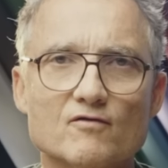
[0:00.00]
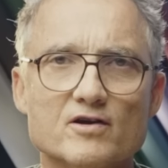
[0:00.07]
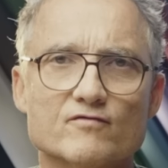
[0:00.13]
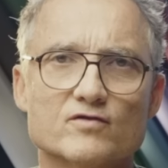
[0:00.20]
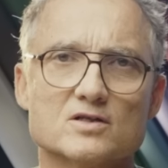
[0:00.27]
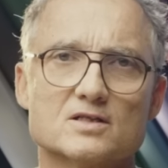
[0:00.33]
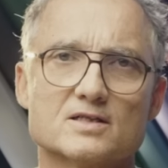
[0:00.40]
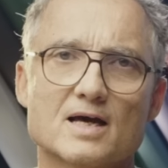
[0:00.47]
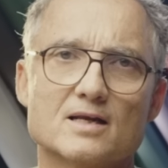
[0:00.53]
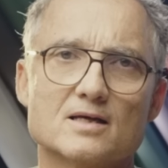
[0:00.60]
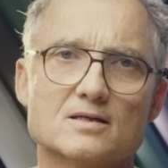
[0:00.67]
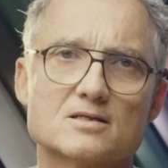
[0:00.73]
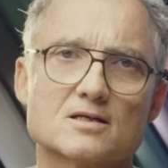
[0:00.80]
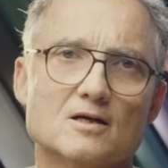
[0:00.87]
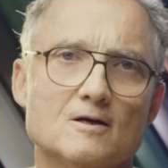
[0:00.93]
different
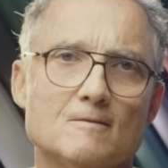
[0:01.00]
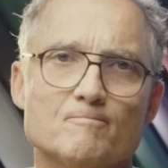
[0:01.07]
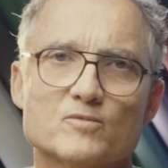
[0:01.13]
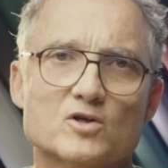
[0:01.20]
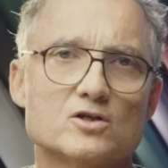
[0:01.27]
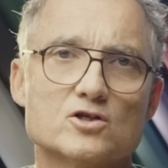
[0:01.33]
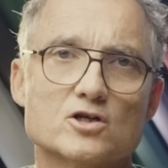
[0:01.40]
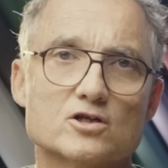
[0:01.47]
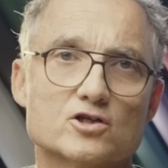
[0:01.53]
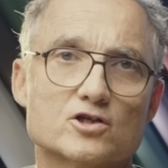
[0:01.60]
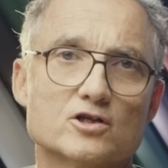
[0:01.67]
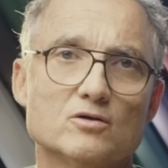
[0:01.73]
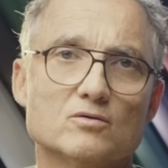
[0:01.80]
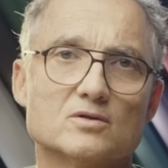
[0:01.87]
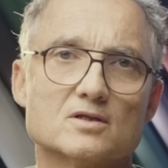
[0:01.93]
settings, you just
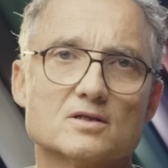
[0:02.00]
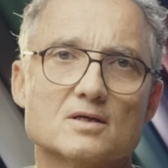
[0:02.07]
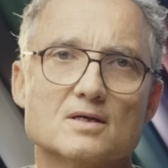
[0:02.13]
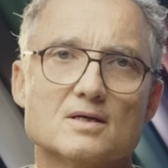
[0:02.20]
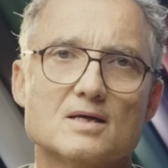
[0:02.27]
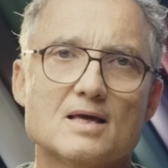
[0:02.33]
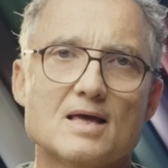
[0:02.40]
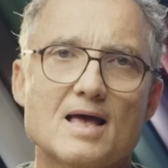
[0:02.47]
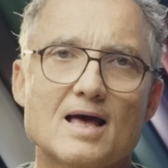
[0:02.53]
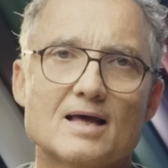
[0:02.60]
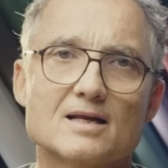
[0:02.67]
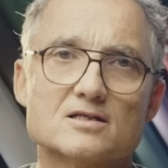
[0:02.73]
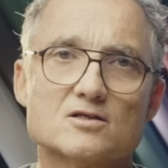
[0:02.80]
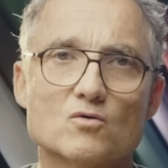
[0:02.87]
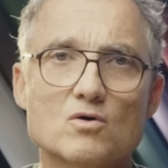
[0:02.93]
shoot.
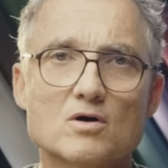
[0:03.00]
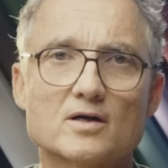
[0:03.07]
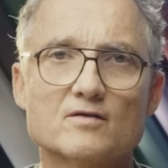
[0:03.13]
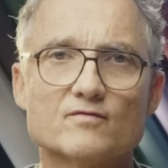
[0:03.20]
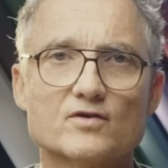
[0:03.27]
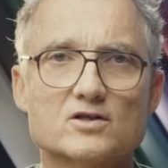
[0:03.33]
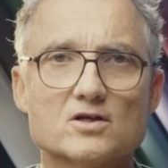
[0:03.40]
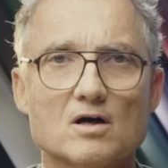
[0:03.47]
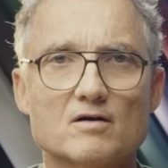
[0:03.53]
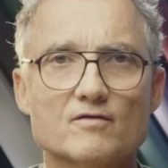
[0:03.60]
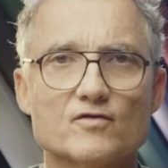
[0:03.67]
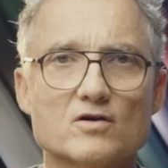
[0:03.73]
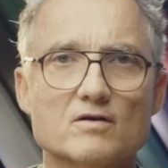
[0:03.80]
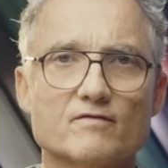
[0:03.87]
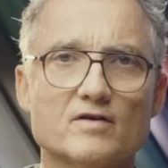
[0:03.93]
And as a working
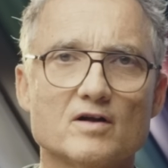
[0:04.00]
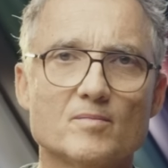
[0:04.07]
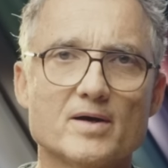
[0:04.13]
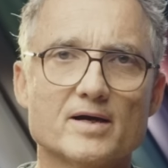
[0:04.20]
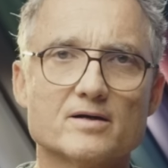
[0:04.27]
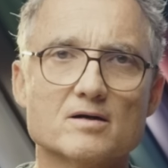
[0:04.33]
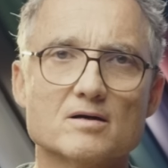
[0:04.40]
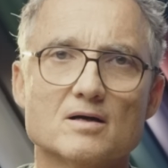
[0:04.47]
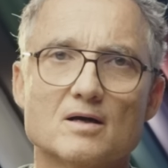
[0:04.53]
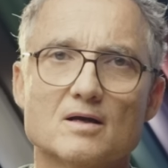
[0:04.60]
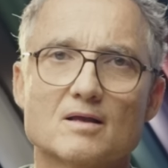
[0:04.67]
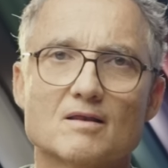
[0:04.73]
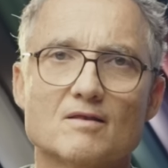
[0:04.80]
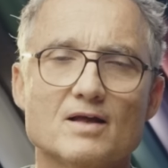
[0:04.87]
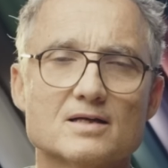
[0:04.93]
photographer and filmmaker,
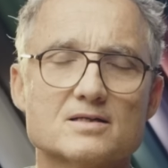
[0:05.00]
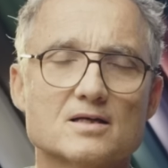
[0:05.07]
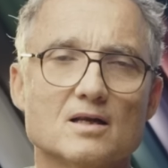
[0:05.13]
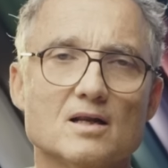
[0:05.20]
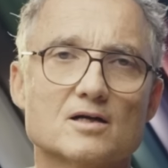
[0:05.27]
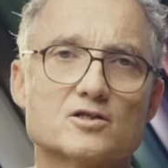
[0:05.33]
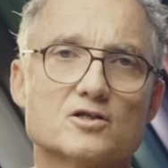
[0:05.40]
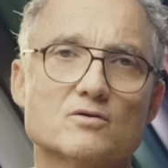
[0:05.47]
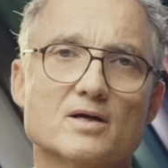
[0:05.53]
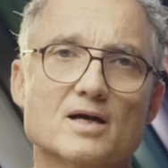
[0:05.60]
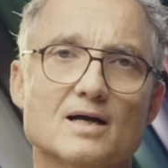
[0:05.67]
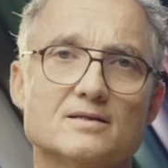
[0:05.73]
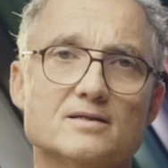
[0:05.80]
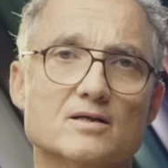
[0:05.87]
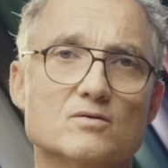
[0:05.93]
that's a luxury
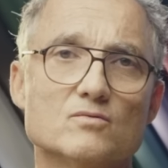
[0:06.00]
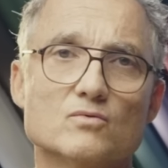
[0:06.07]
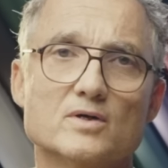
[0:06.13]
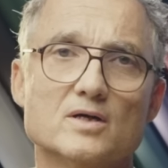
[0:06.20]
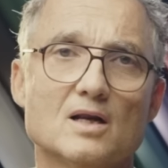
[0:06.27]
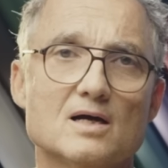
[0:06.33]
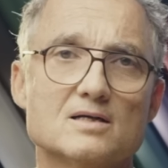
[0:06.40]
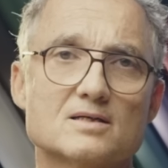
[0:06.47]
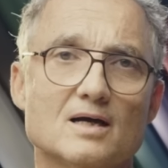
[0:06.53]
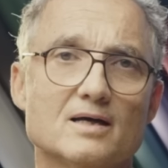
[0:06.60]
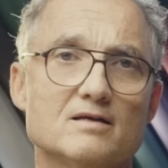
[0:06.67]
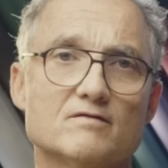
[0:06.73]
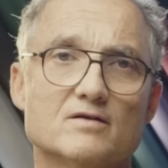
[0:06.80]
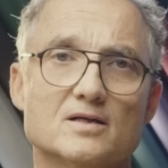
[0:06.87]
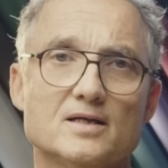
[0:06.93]
I didn't realize I
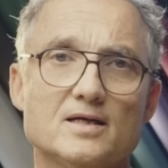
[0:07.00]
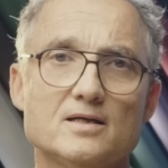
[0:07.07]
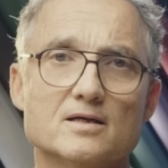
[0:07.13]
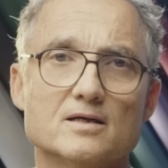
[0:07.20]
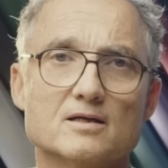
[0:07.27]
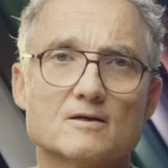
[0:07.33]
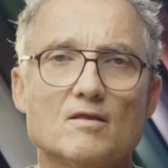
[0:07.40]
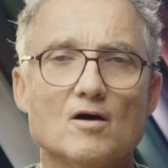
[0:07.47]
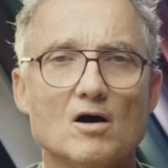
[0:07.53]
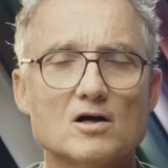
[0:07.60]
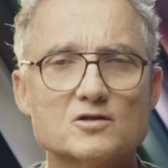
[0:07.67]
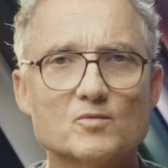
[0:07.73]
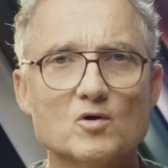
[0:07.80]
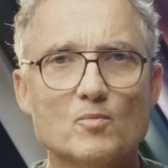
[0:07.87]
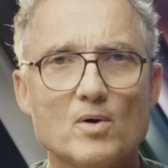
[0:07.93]
even needed. The
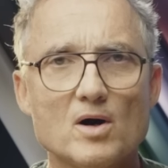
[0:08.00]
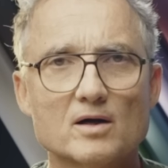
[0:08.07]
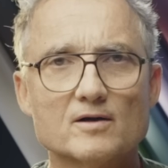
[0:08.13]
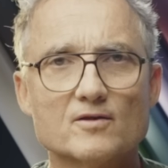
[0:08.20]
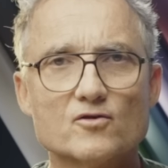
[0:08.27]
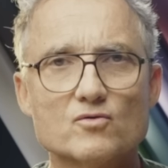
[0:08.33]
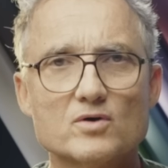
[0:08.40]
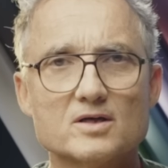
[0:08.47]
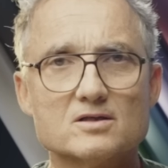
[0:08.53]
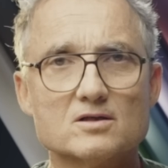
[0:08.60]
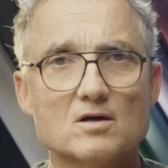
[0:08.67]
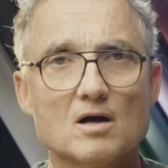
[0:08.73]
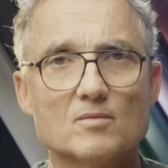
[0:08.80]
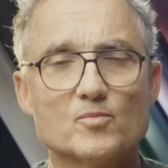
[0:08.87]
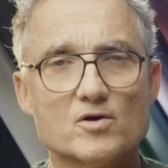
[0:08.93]
Osmo Pocket 3 is
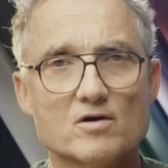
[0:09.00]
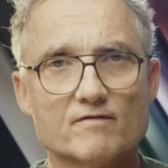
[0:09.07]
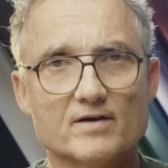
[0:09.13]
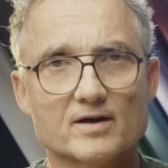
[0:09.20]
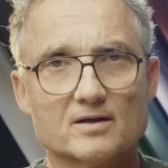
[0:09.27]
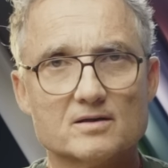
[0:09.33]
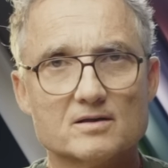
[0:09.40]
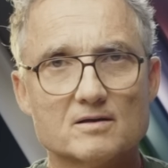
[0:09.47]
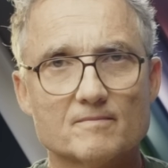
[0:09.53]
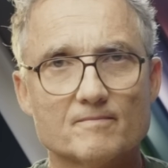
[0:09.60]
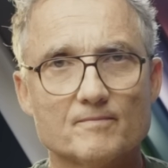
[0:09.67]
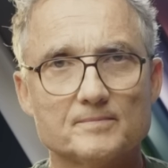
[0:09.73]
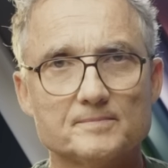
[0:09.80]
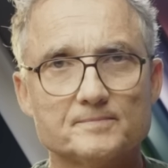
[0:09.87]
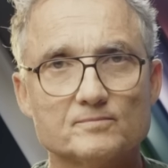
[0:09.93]
not perfect,
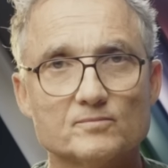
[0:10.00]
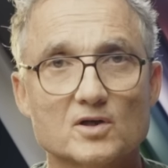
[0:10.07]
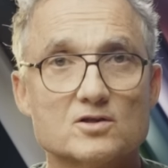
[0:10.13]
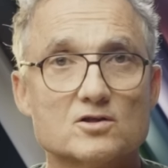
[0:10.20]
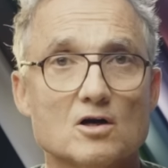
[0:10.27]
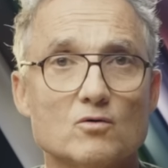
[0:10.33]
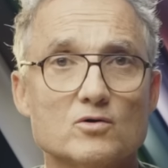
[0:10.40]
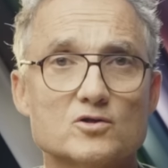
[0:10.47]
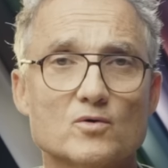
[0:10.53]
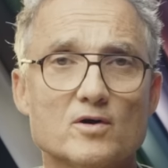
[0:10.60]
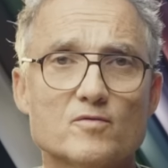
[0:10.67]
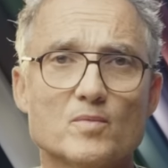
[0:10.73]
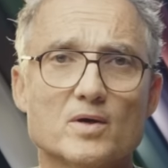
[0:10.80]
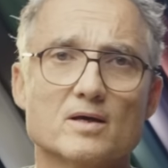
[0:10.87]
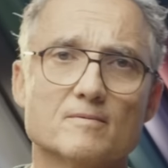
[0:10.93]
but it's always
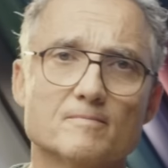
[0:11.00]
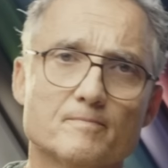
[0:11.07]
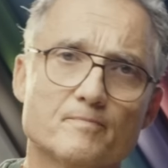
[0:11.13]
with me.